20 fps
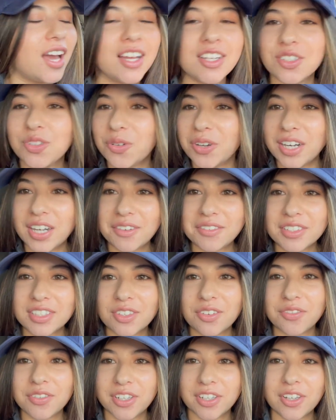I show it in every
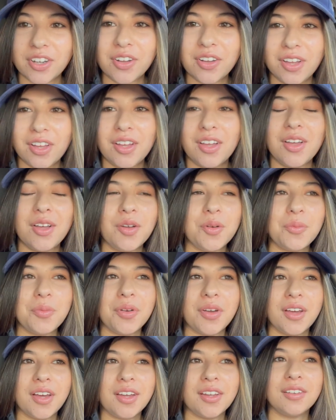single video,
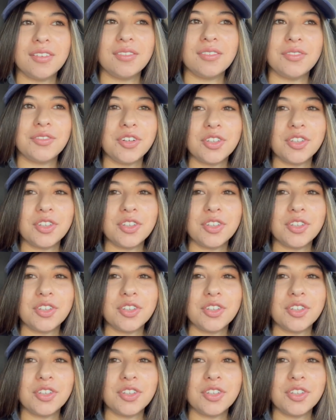but